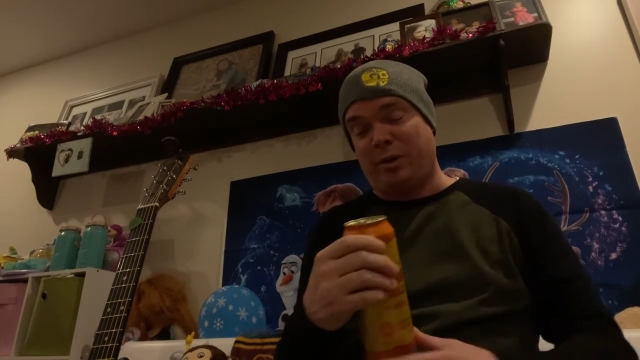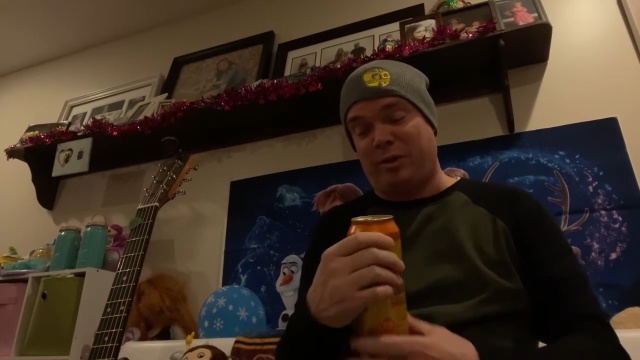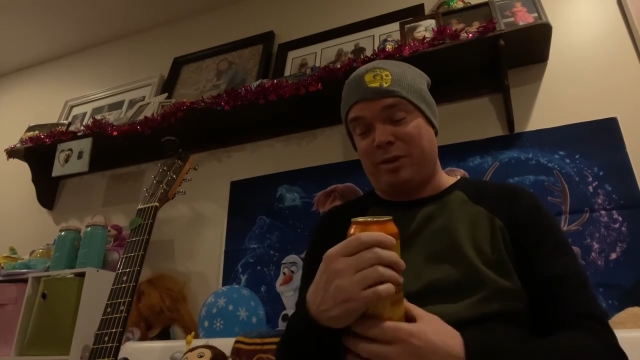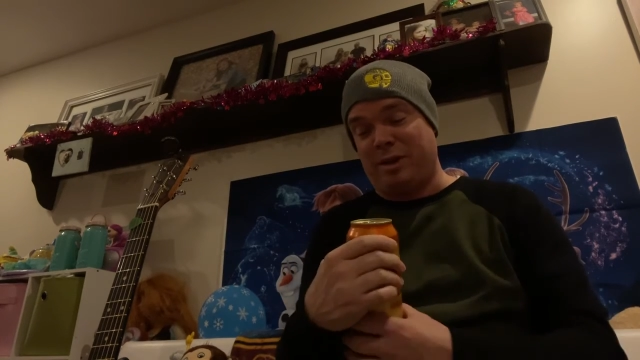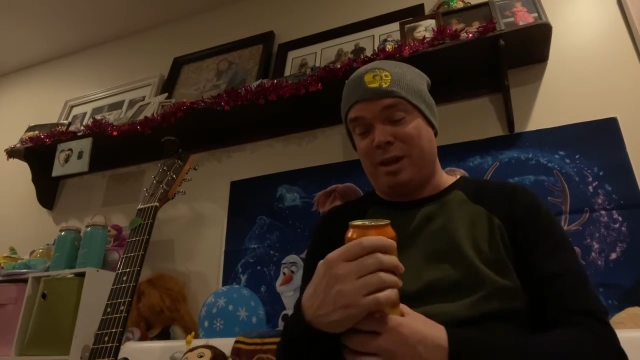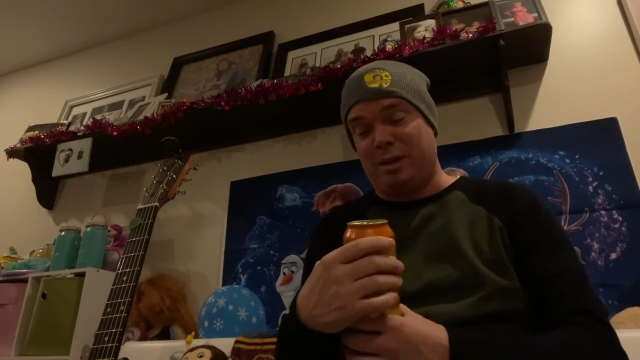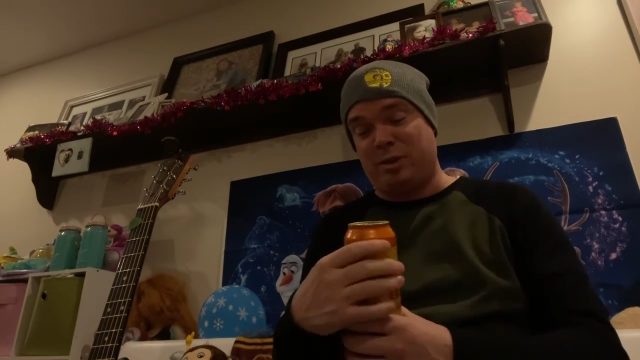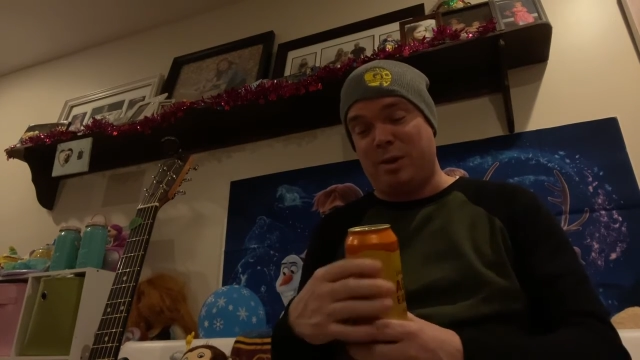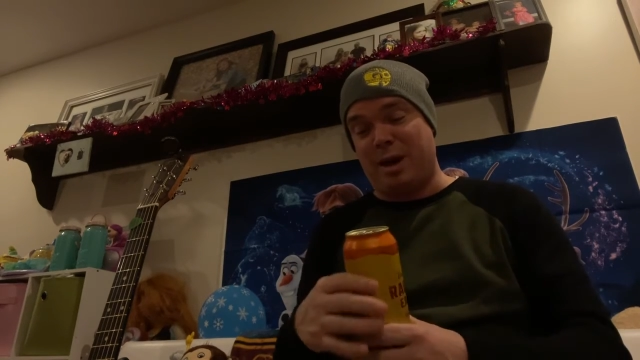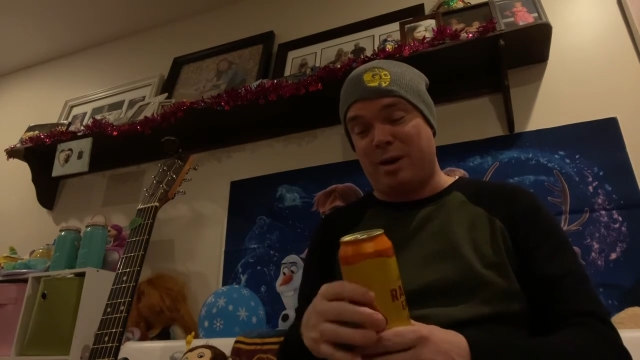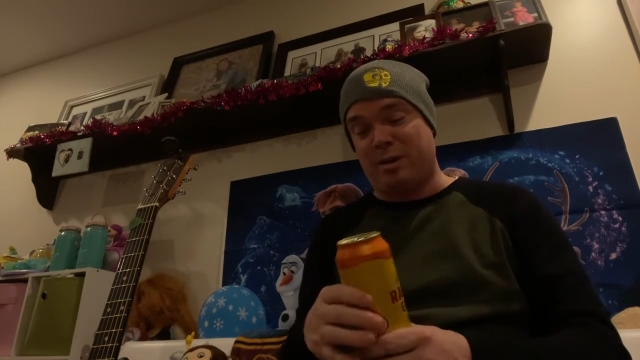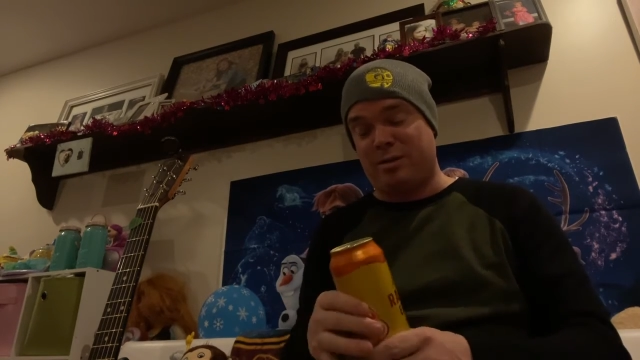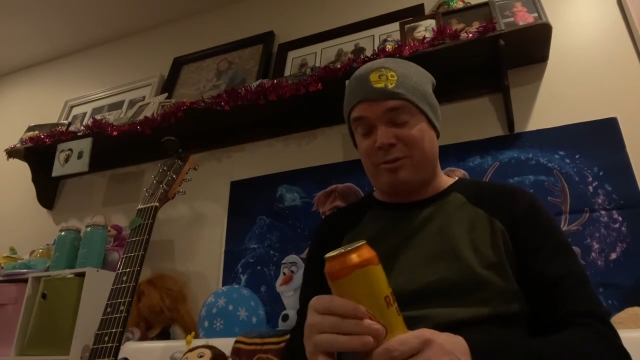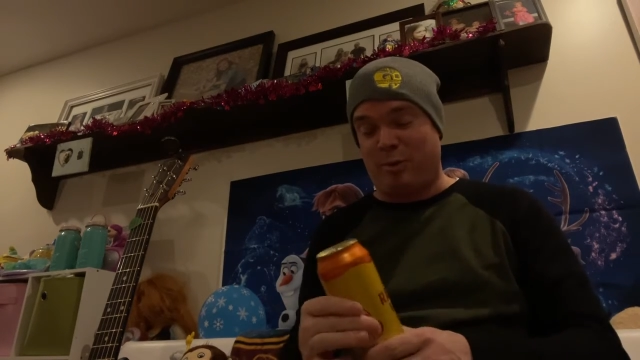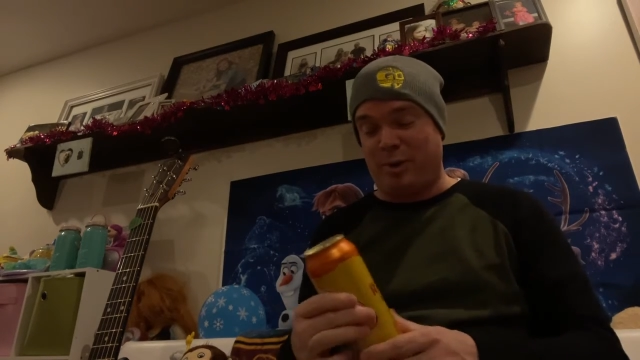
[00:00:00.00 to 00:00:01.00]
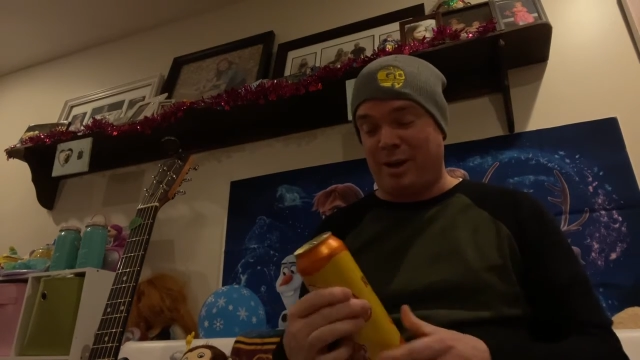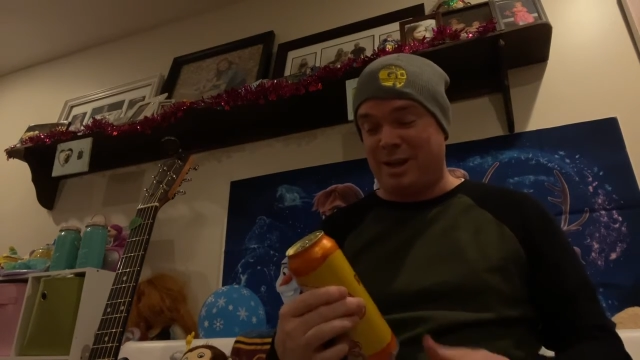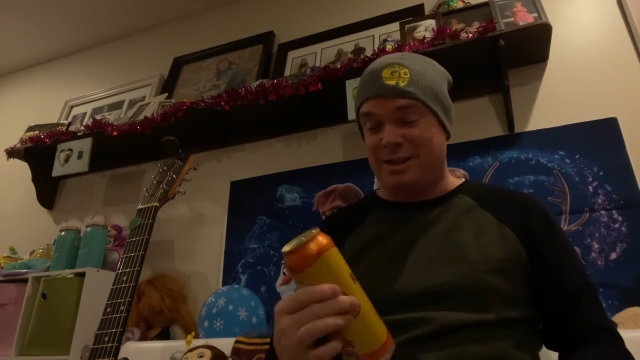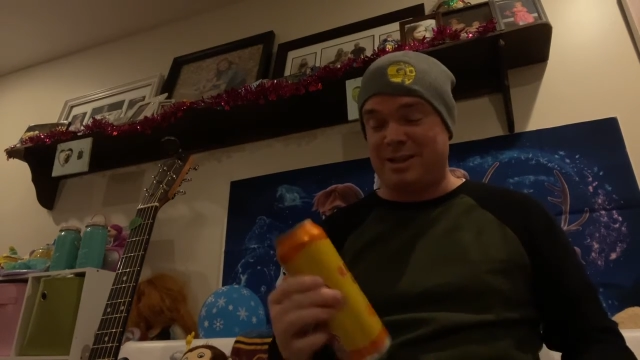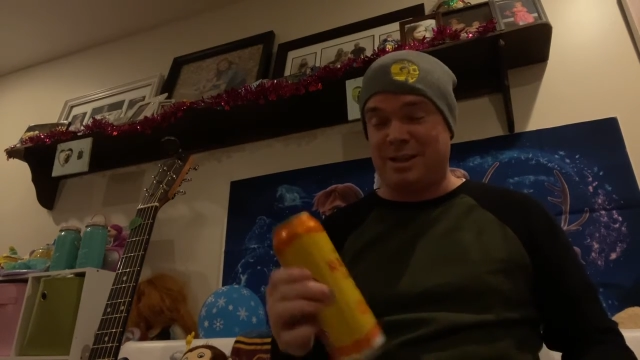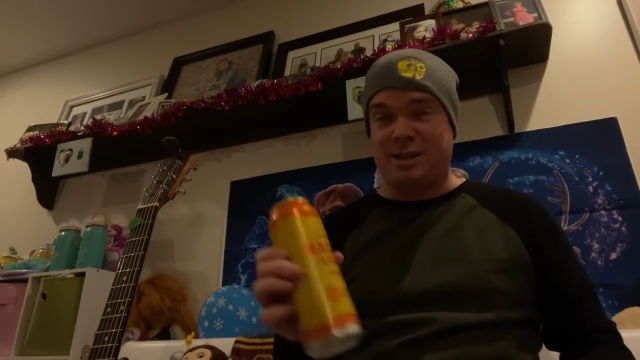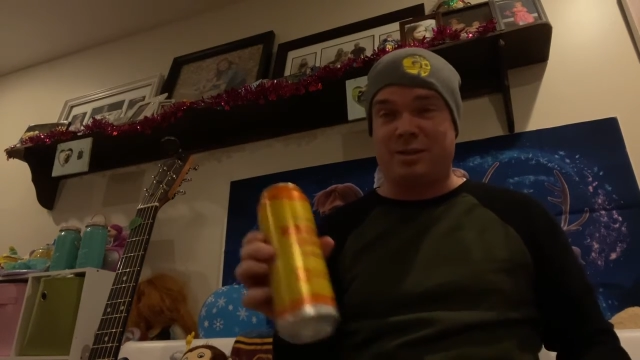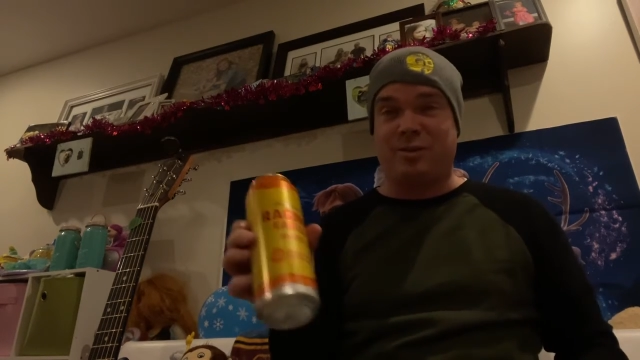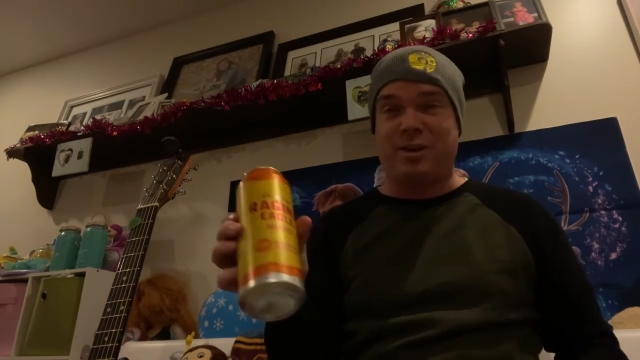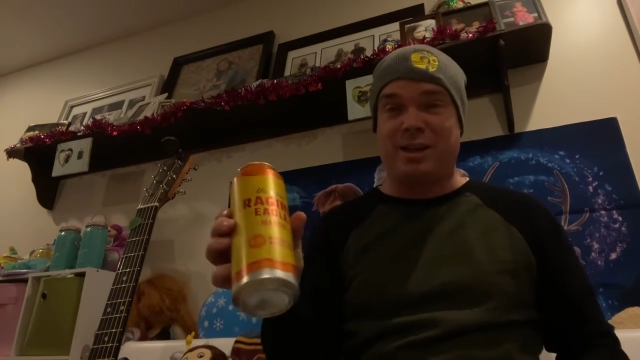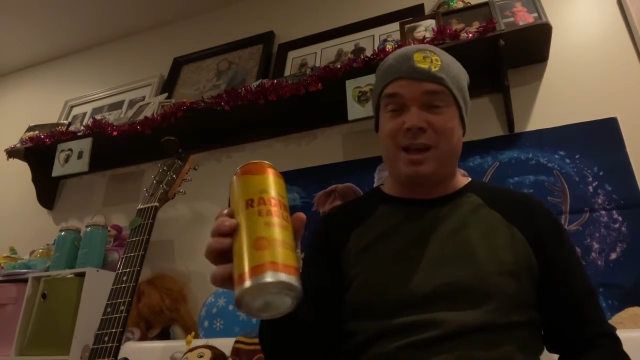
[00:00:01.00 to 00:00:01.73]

the $2.49 for the